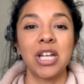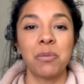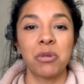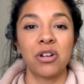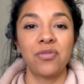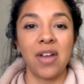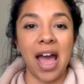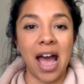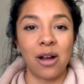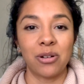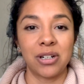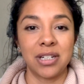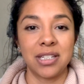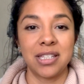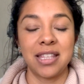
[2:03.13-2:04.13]
number of
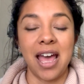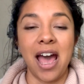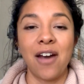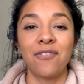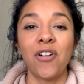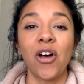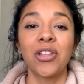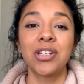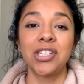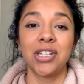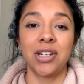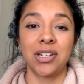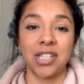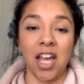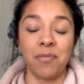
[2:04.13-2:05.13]
hours that
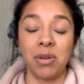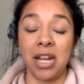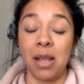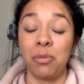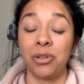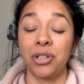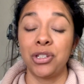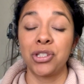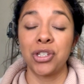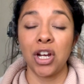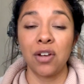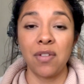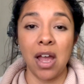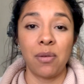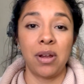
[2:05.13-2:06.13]
volunteers have been able to
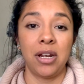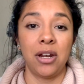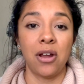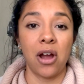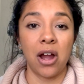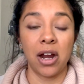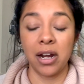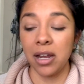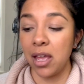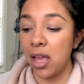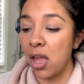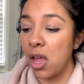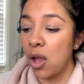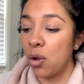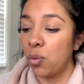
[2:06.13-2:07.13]
serve at Rended Heart
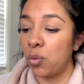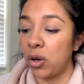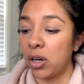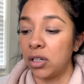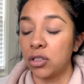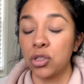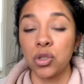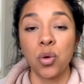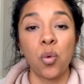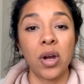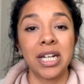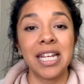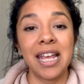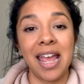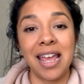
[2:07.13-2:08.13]
were
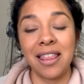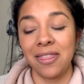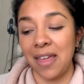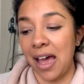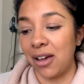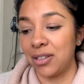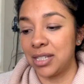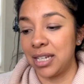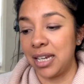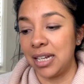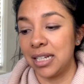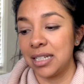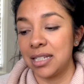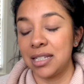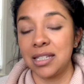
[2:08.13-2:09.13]

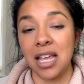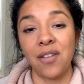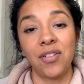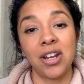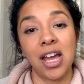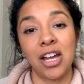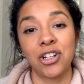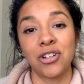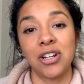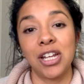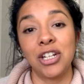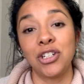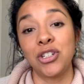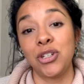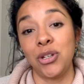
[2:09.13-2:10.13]

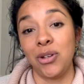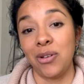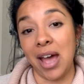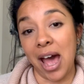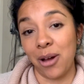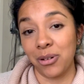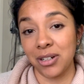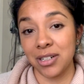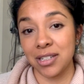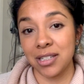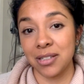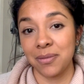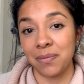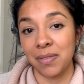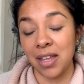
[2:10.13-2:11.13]
28,702
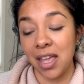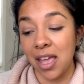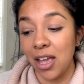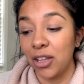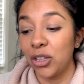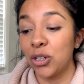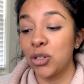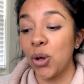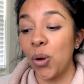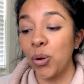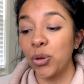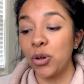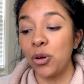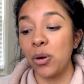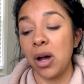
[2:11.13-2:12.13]
hours. The
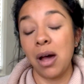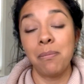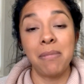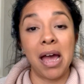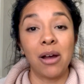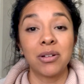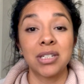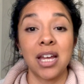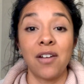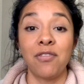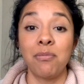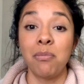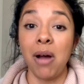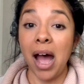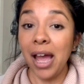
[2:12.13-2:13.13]
total amount of
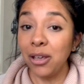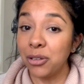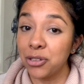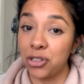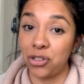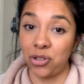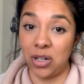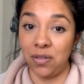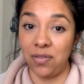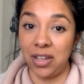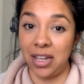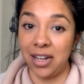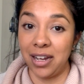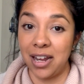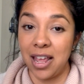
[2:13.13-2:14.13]
miles
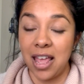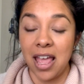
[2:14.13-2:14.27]
driven